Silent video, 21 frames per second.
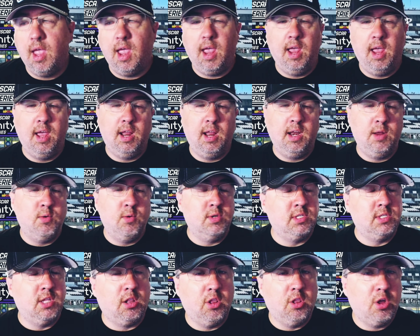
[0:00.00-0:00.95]
And it
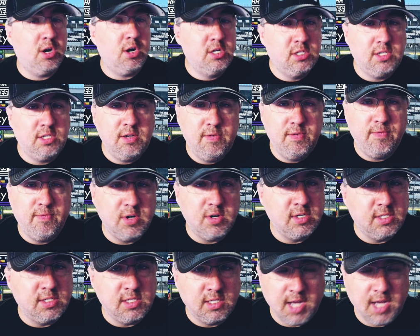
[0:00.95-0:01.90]
was the
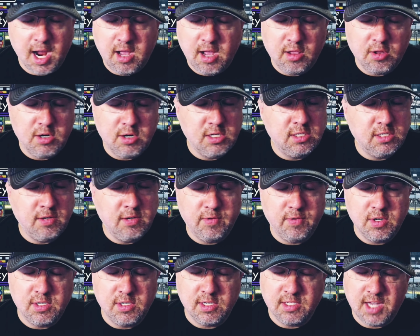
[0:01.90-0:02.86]
Kyle Larson
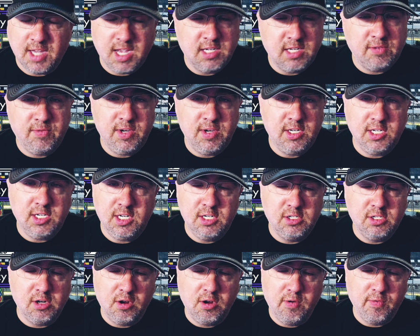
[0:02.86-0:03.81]
versus SVG
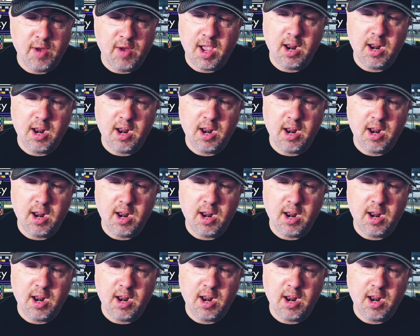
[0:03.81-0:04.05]
show for,